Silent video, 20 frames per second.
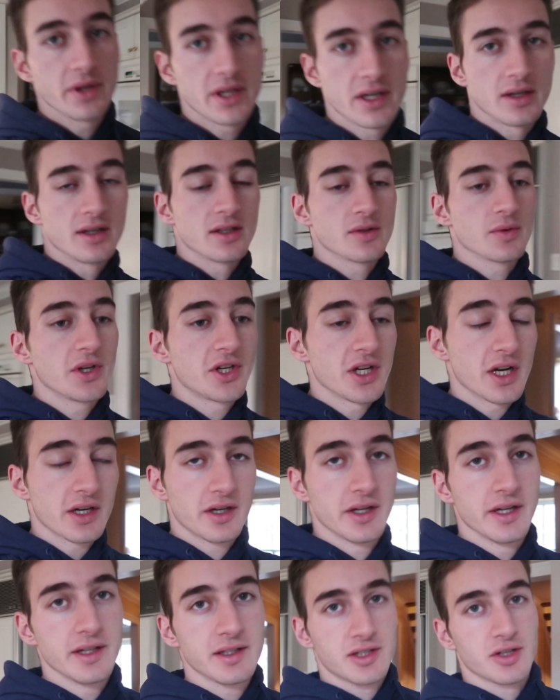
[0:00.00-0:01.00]
because we
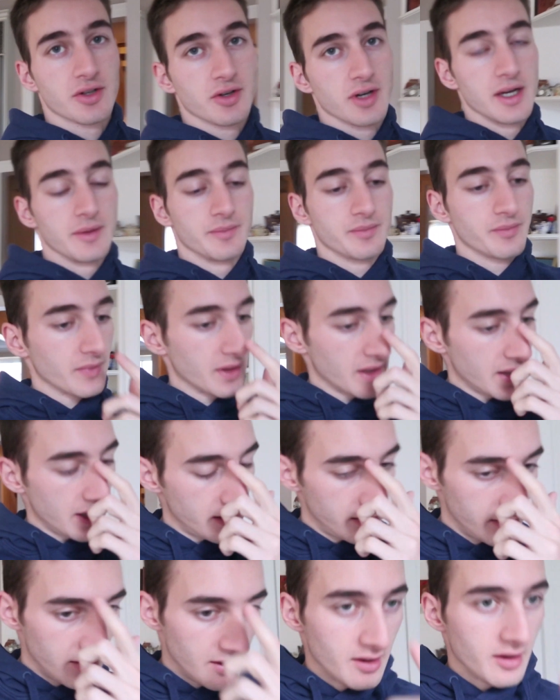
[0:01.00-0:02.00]
checked on Instagram
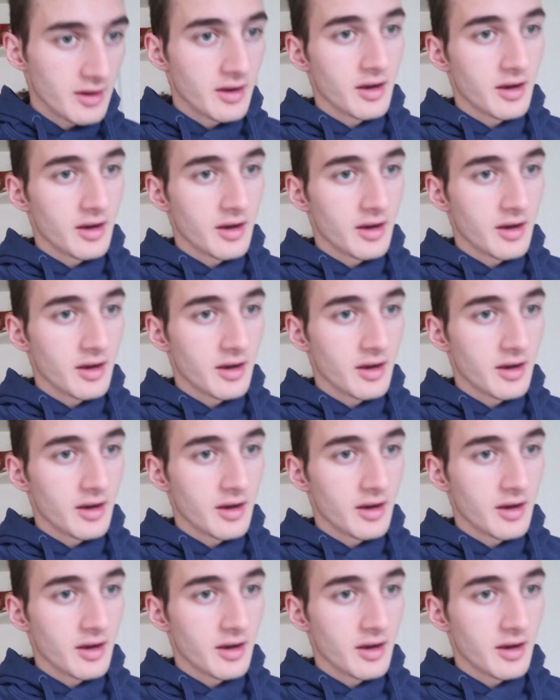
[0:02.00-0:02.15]
and